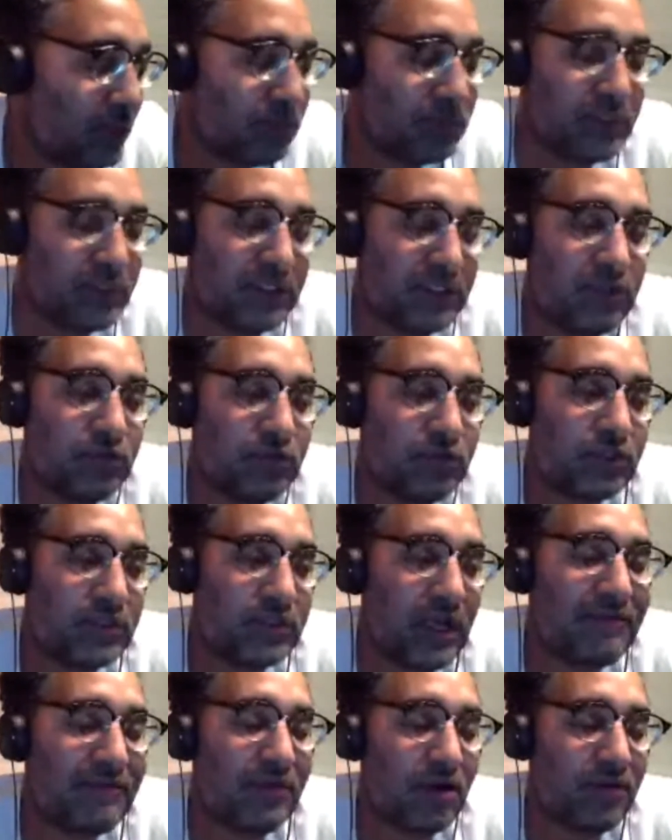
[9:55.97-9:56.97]
It was in Houston,
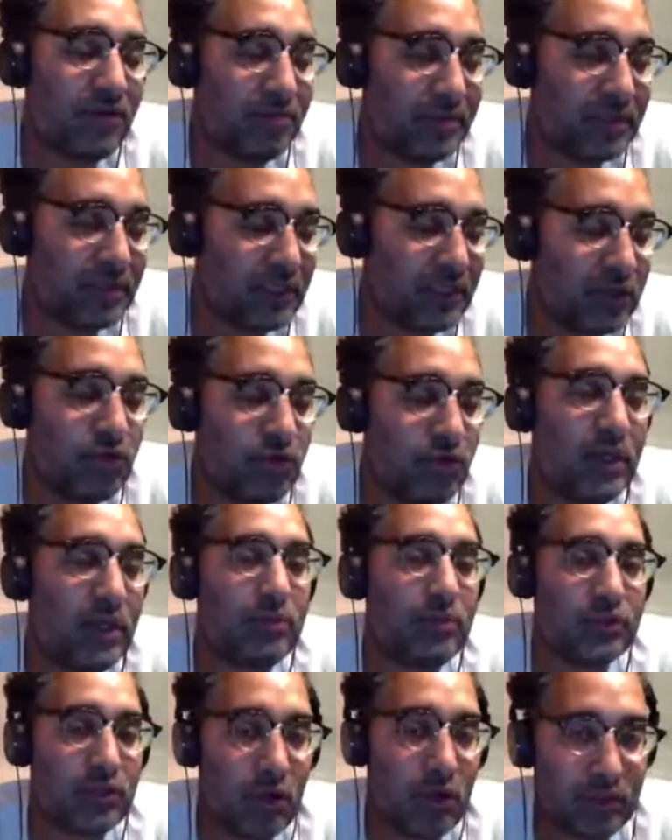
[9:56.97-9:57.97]
not far from us. I knew he
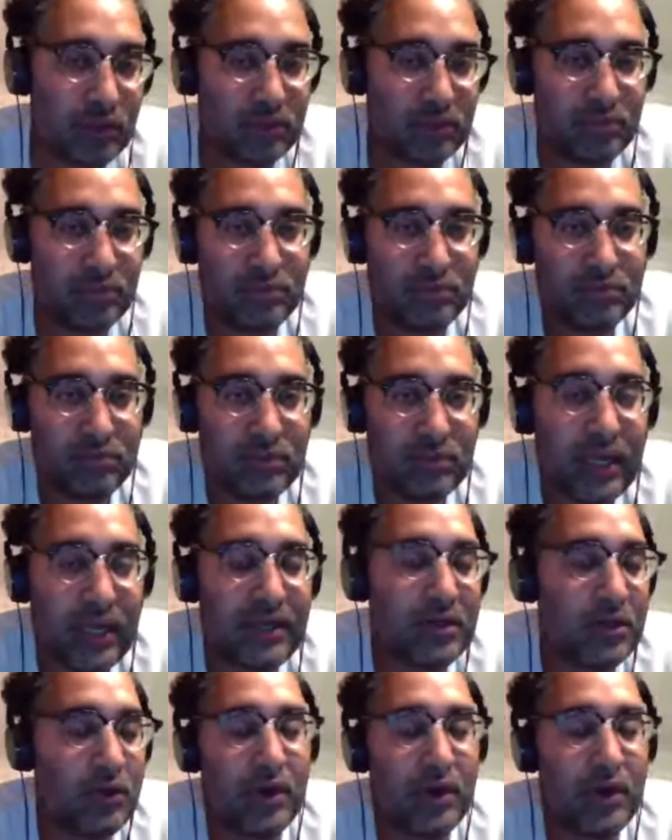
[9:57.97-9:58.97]
was going.
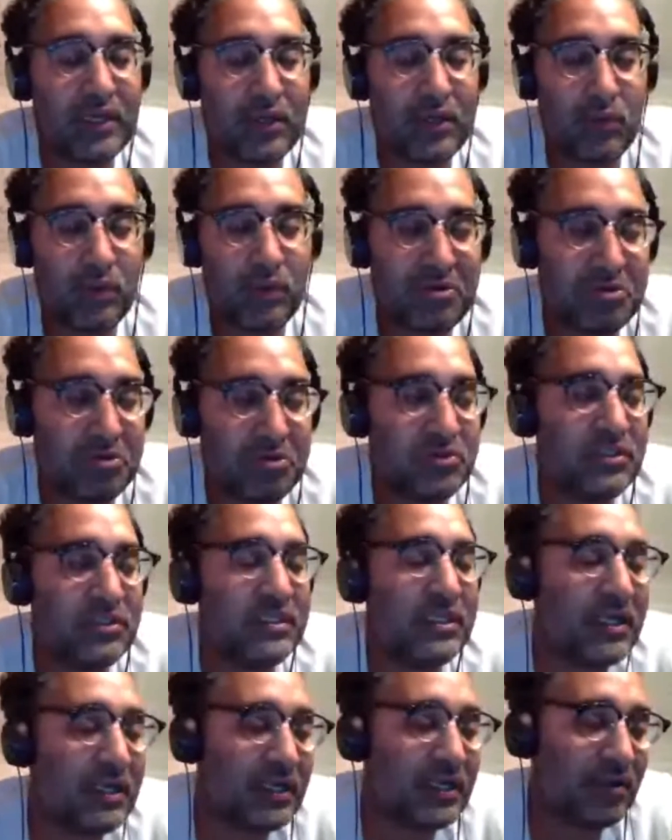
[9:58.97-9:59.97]
I had no idea where he was
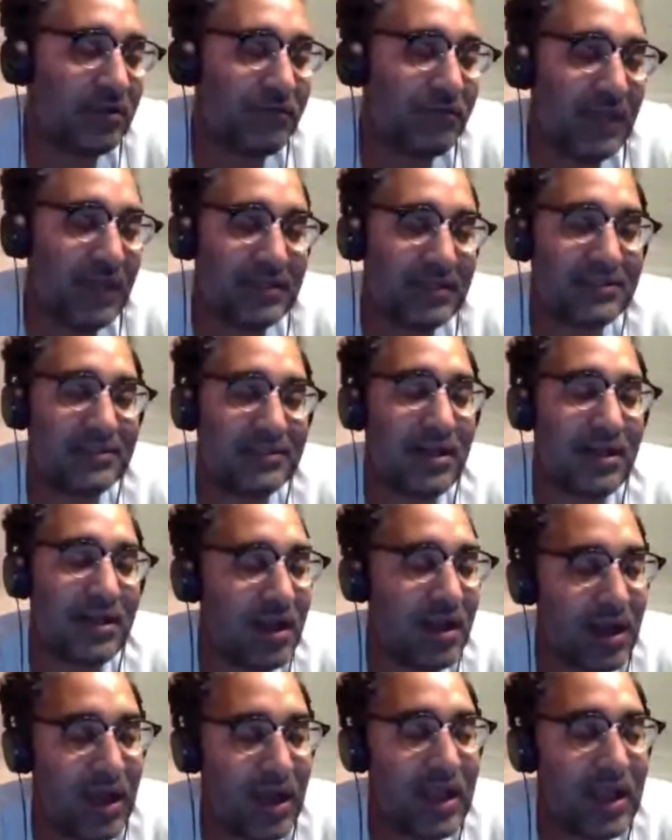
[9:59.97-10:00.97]
sitting, if he had a
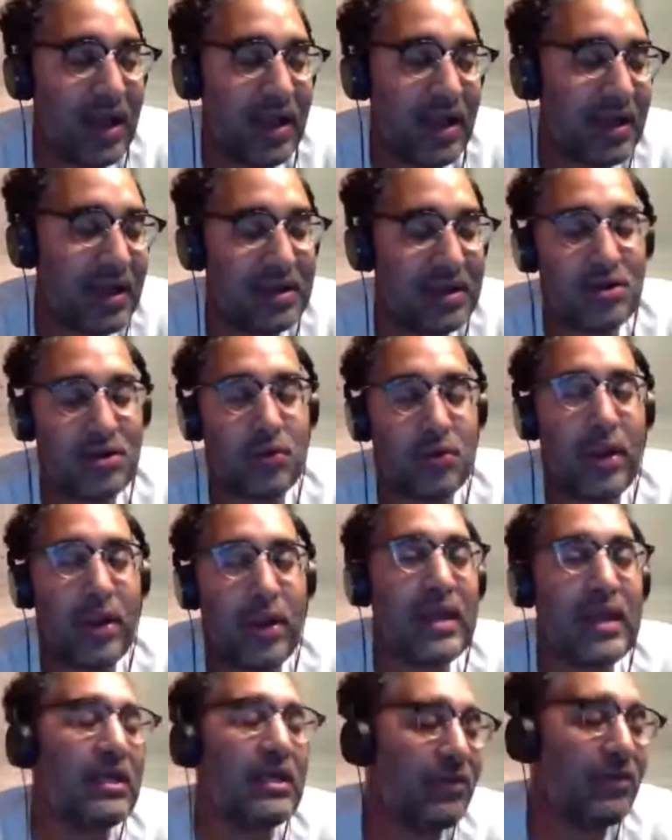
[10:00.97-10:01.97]
sign. I didn't know
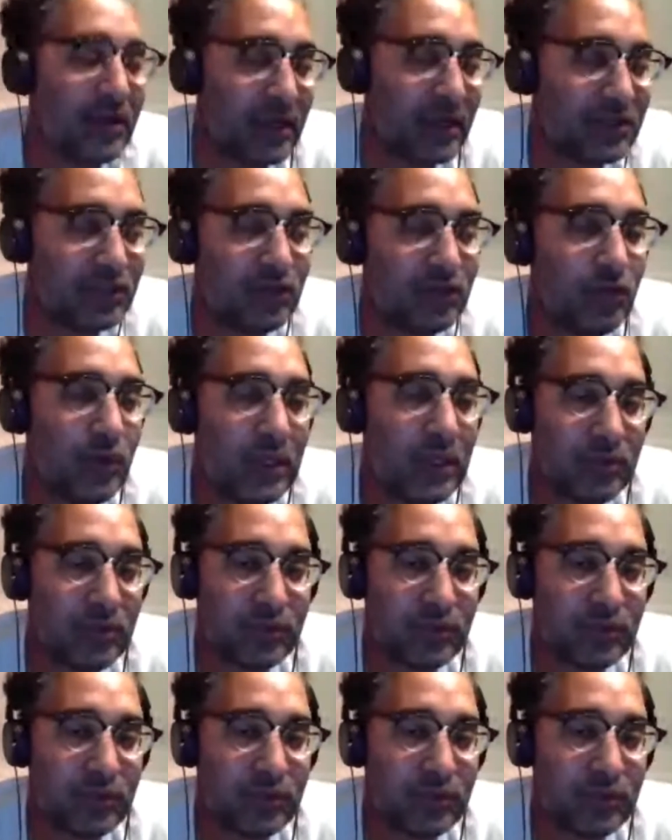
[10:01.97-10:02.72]
anything. I just knew he was